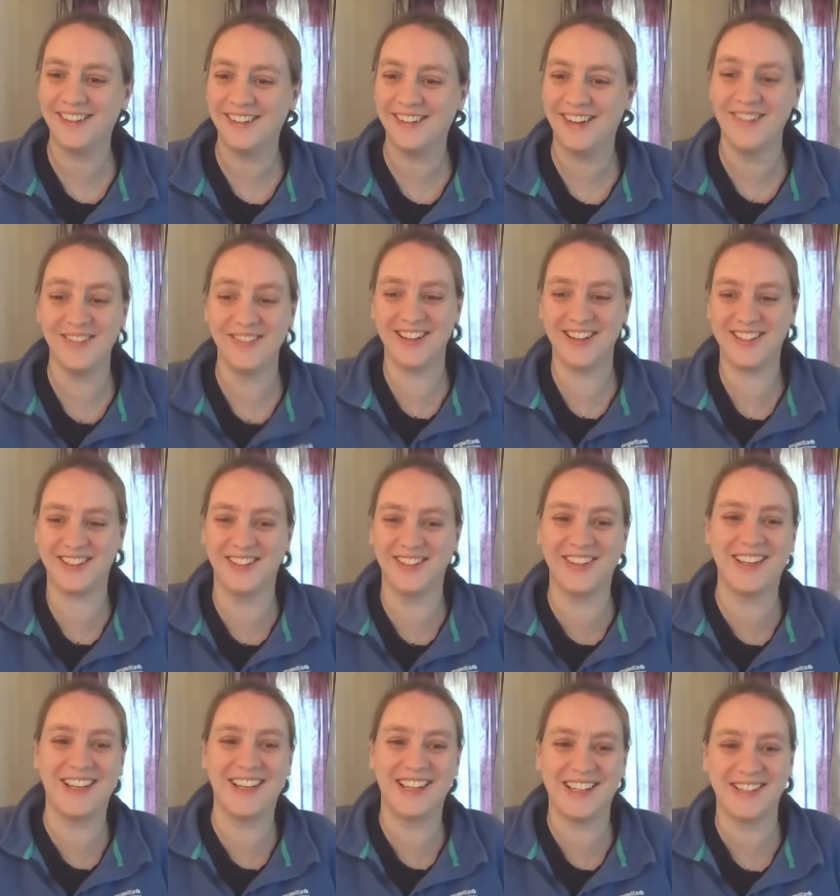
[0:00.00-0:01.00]
I'm not
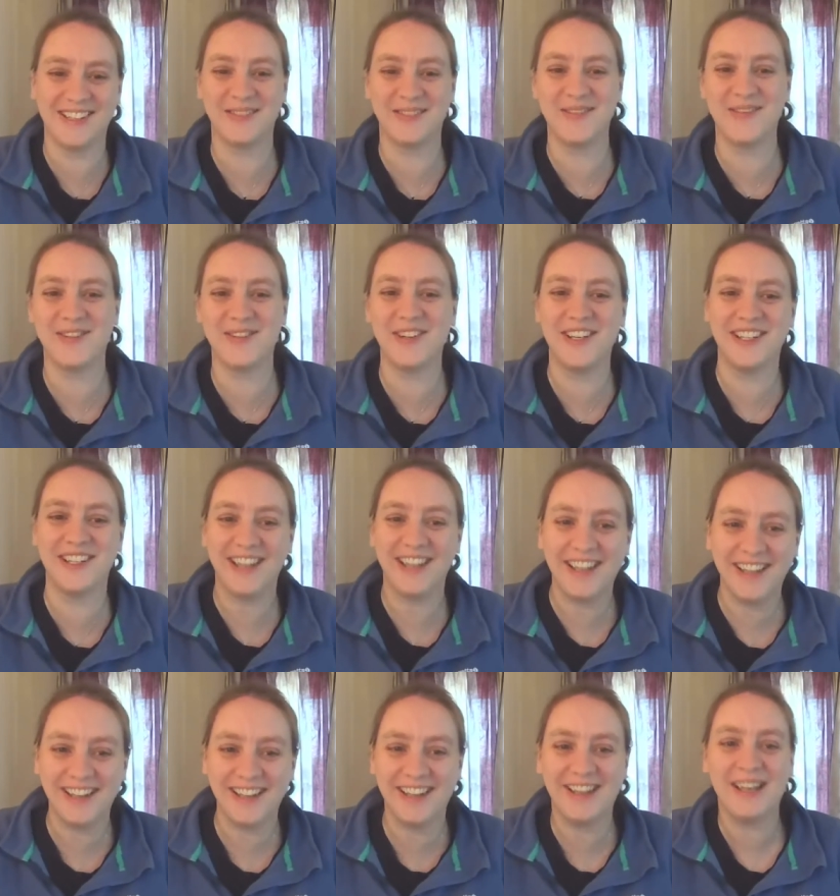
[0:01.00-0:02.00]
talking into a void.
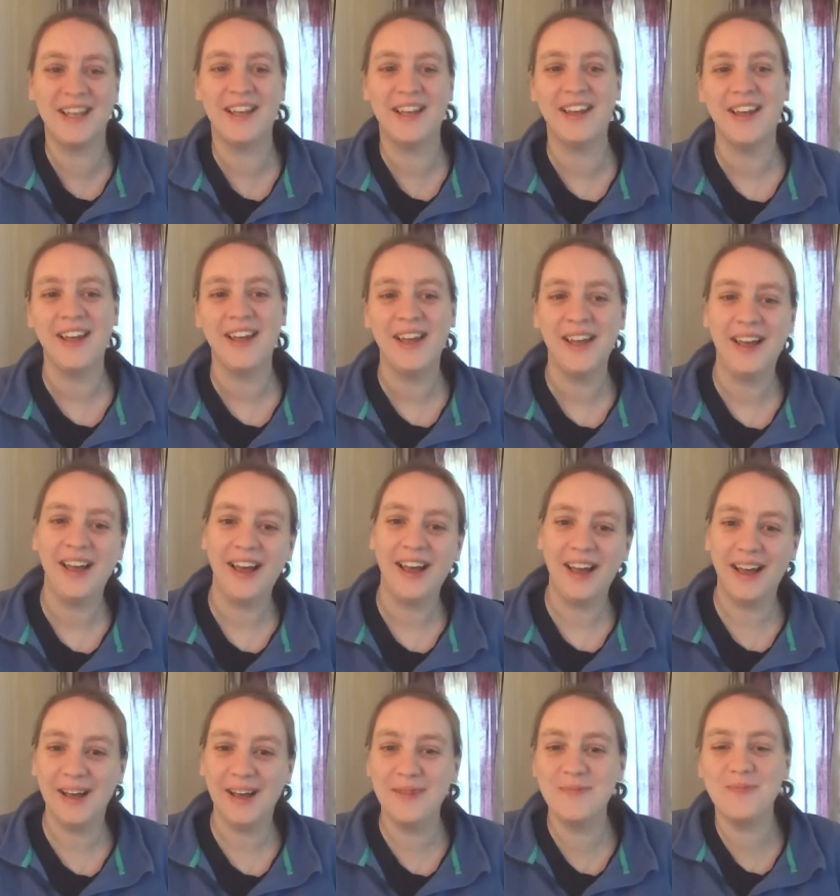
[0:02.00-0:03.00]

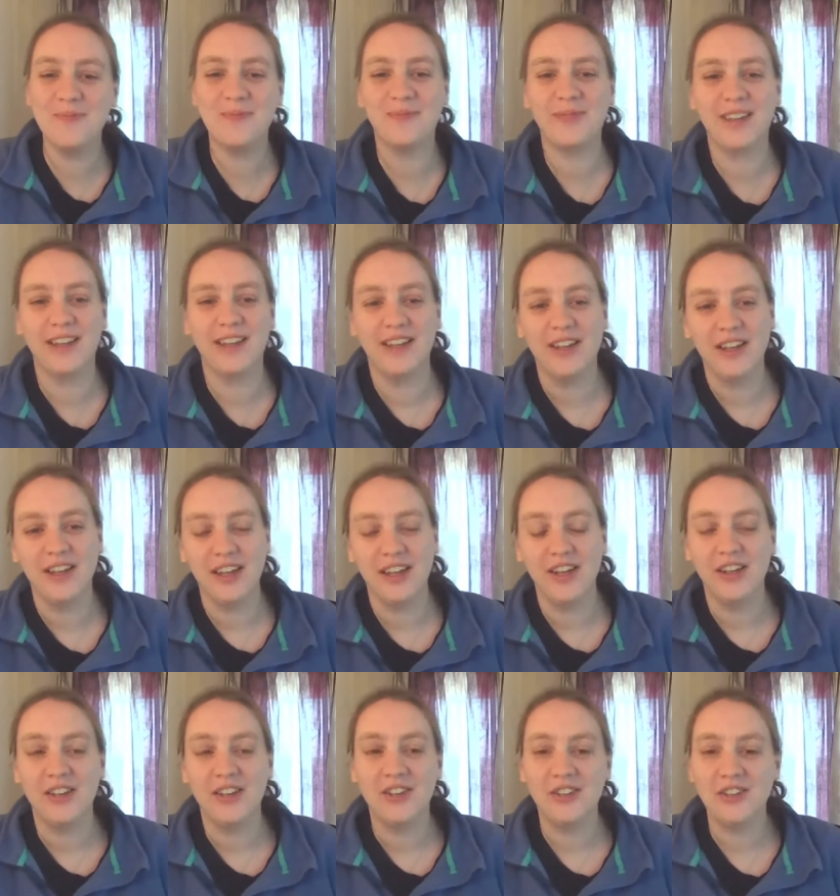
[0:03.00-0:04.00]
Um,
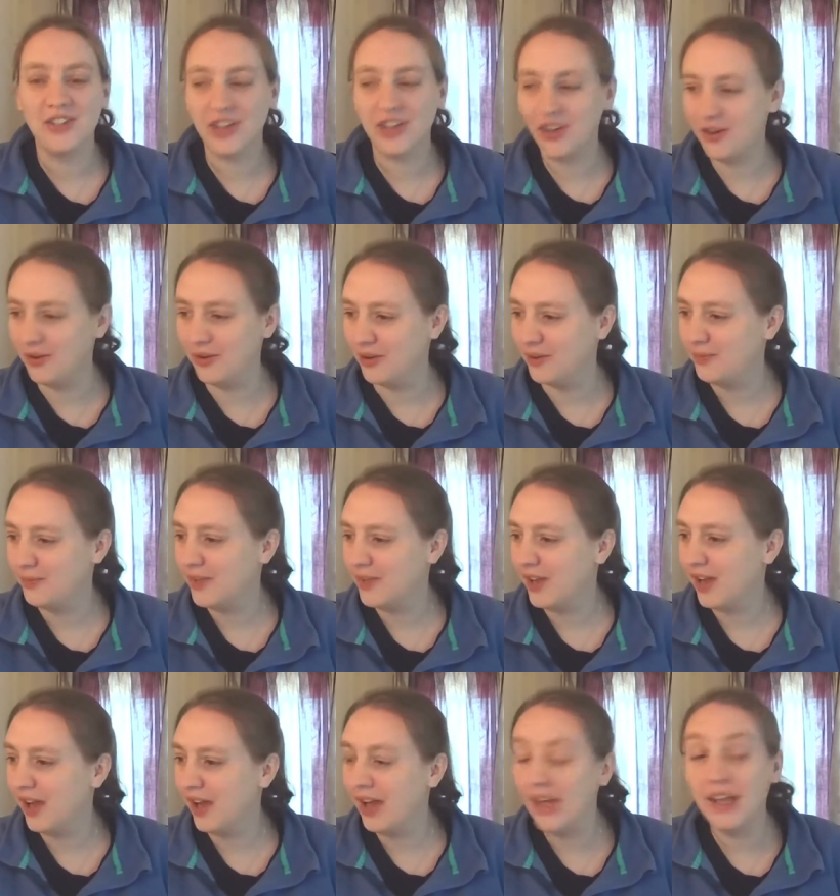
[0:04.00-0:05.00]
so,
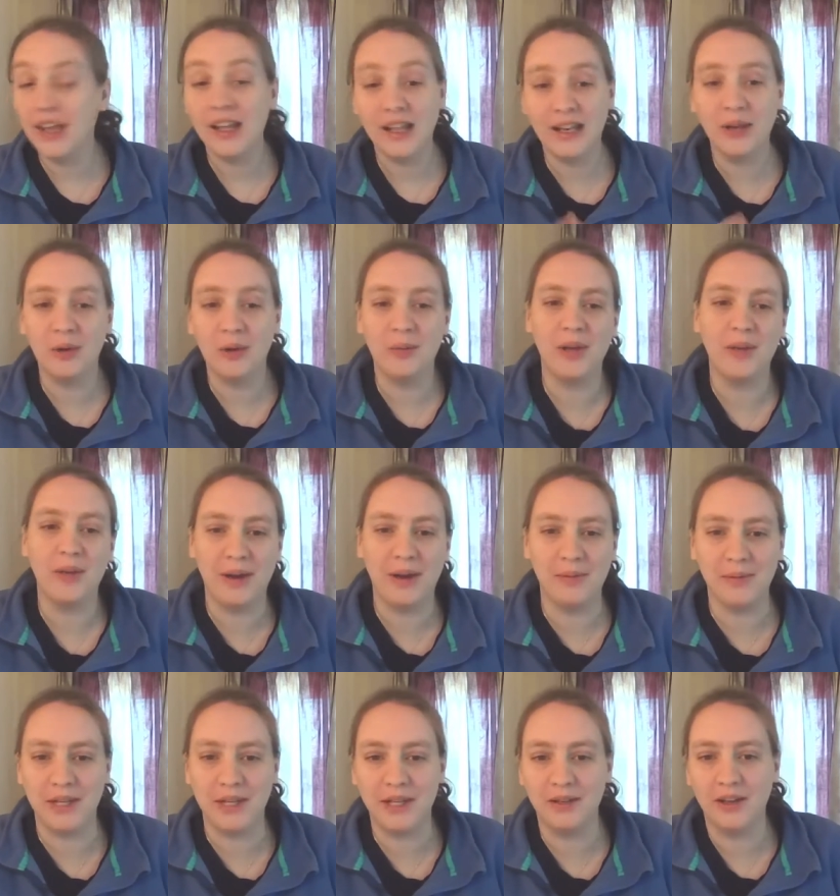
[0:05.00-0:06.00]
uh, a little bit about
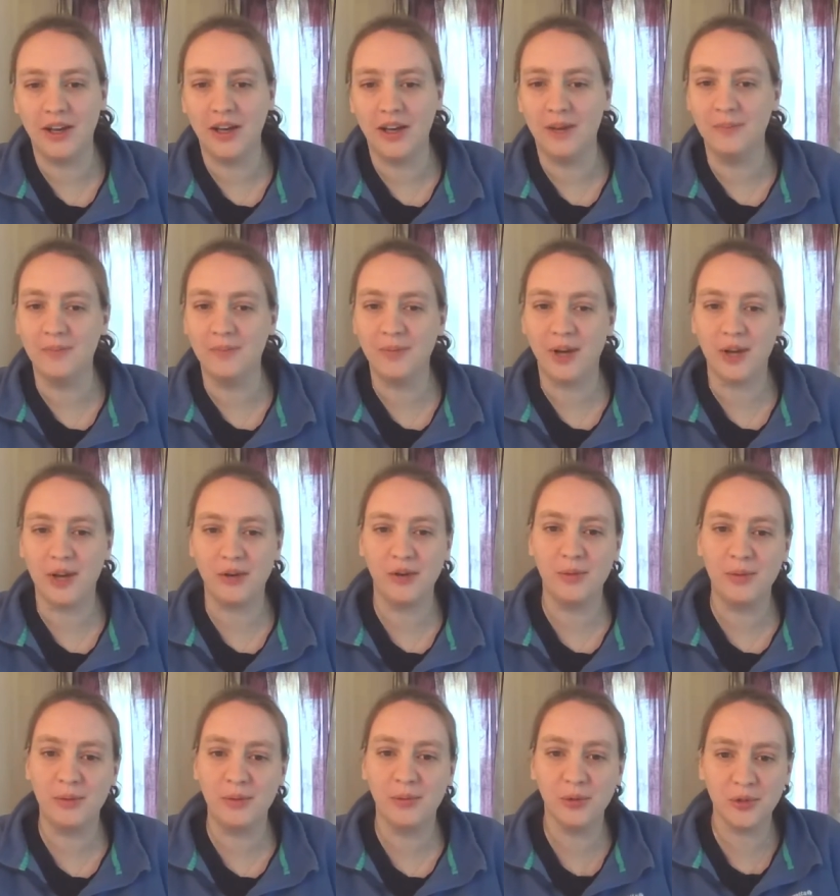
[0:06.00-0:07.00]
me. Um, I grew
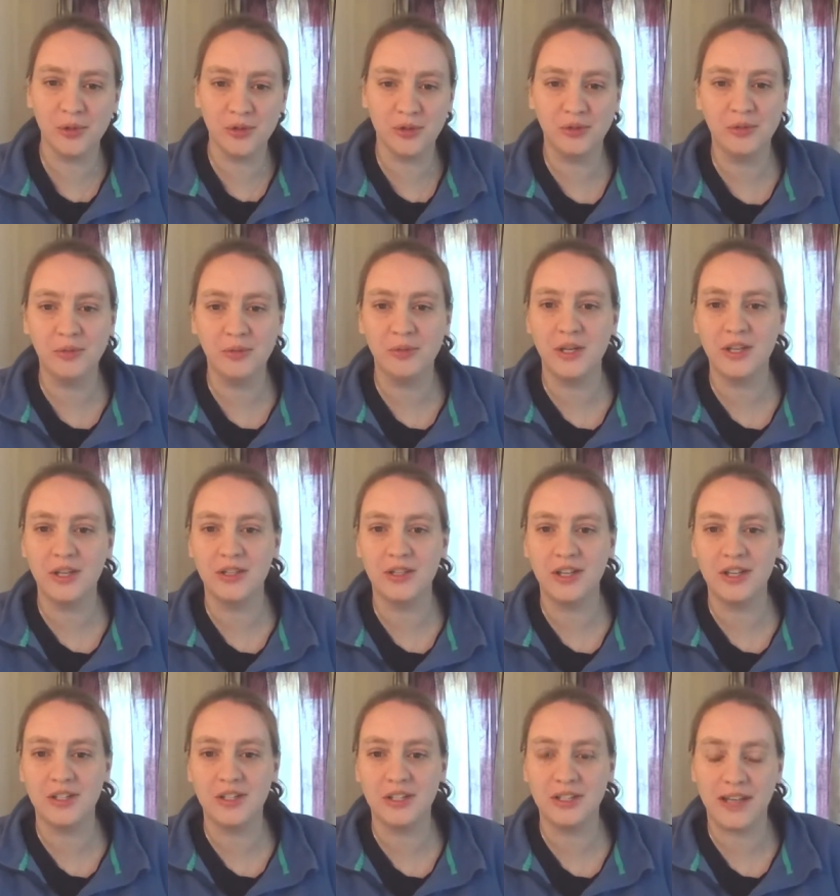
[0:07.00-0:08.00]
up in Walsall, which
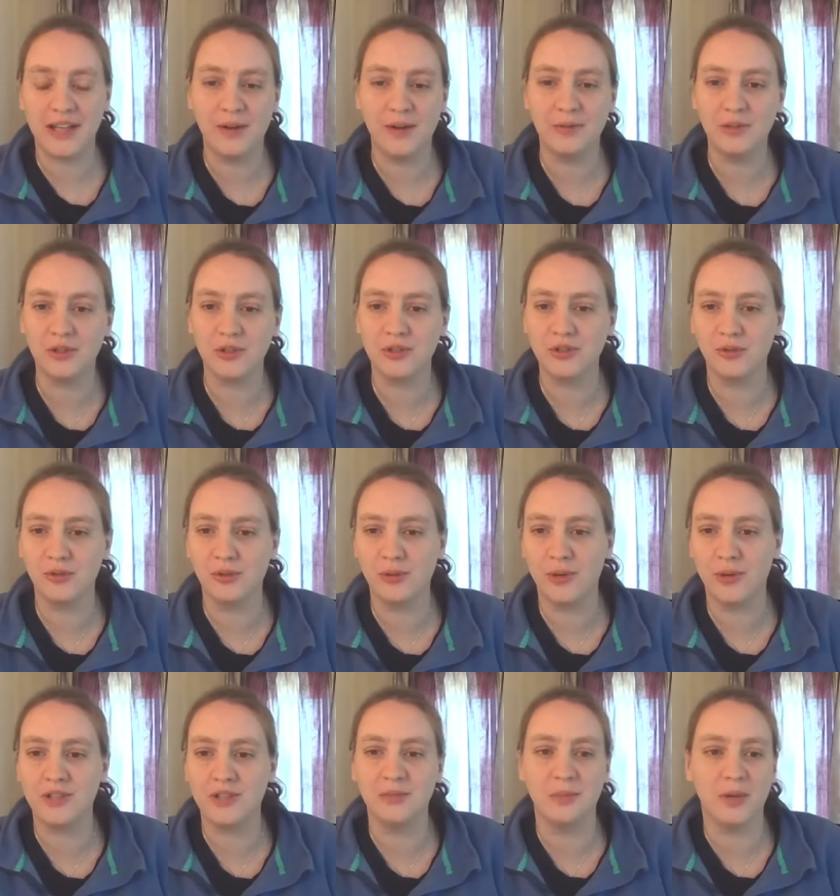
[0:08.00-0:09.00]
is a town just
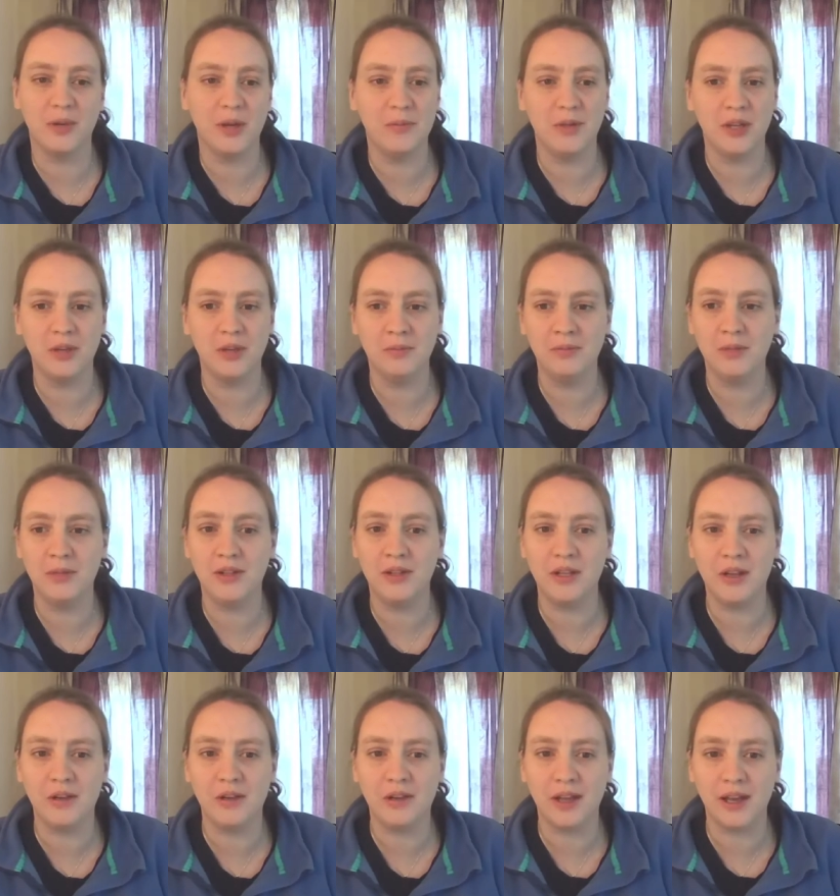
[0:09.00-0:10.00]
northwest of Birmingham in
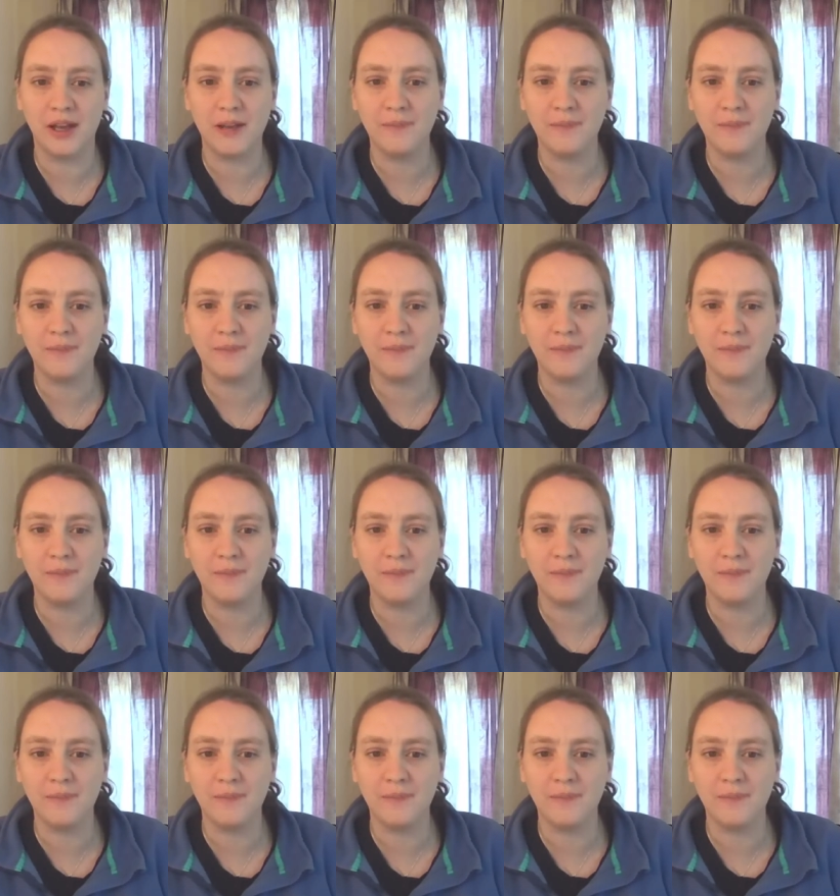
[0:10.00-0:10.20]
the UK.